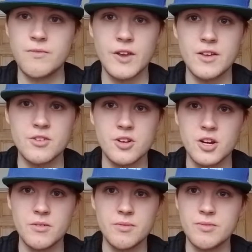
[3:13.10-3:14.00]
things could
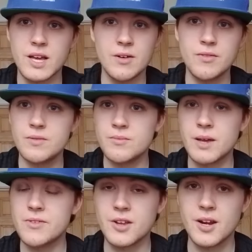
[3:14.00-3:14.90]
go south,
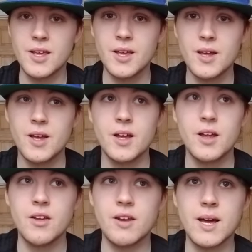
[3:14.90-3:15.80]
basically.
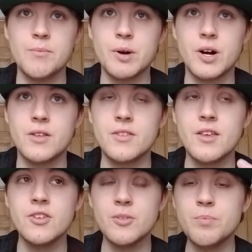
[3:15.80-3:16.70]
Look, Lampard,
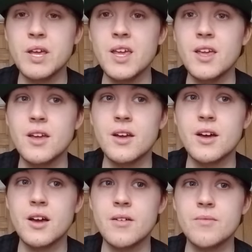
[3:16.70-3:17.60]
this could be...
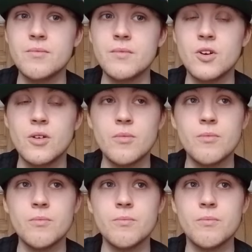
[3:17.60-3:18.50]
Look,
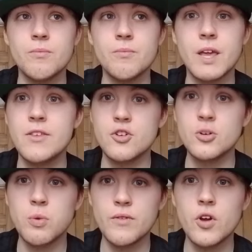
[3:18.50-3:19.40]
he's
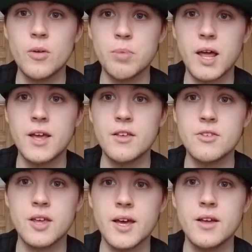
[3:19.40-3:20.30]
good with young
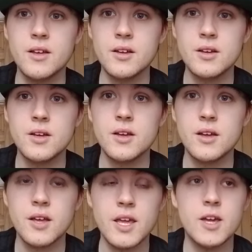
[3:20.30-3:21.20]
players, yeah?
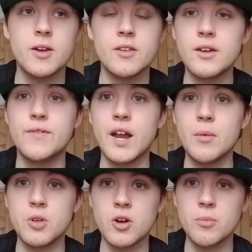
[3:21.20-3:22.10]
He can
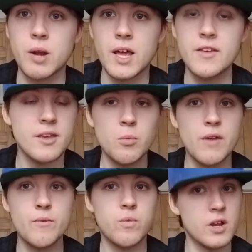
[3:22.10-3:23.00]
develop young players. And
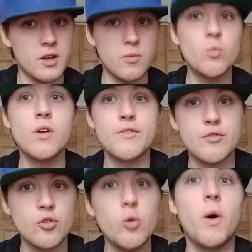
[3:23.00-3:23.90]
we
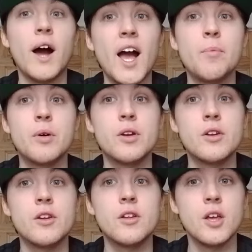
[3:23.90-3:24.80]
saw what
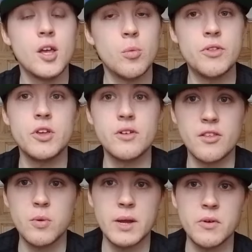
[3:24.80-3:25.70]
happened with the
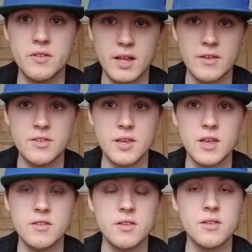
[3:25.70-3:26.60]
under-21s last
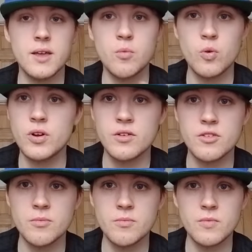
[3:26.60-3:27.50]
season. They won
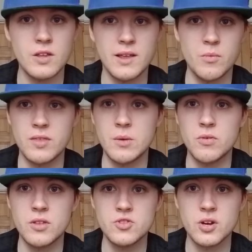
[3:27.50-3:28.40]

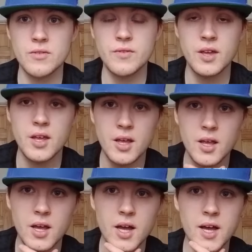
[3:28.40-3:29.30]
the trophy.
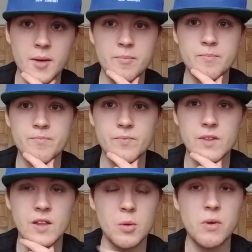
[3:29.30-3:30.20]

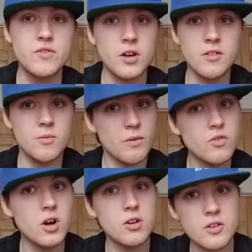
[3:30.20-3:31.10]
We've
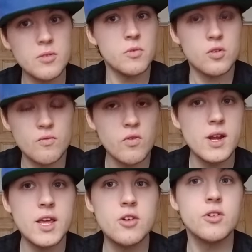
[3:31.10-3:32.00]
got some
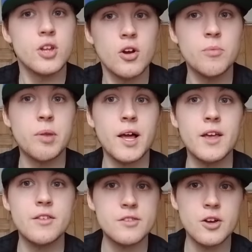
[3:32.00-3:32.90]
really good young
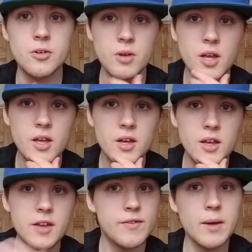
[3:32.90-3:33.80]
players. So
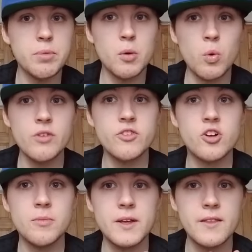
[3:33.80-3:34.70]
if Lampard was to
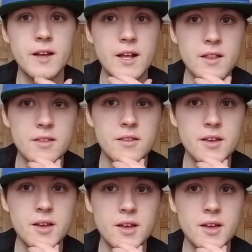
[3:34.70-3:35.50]
come in and,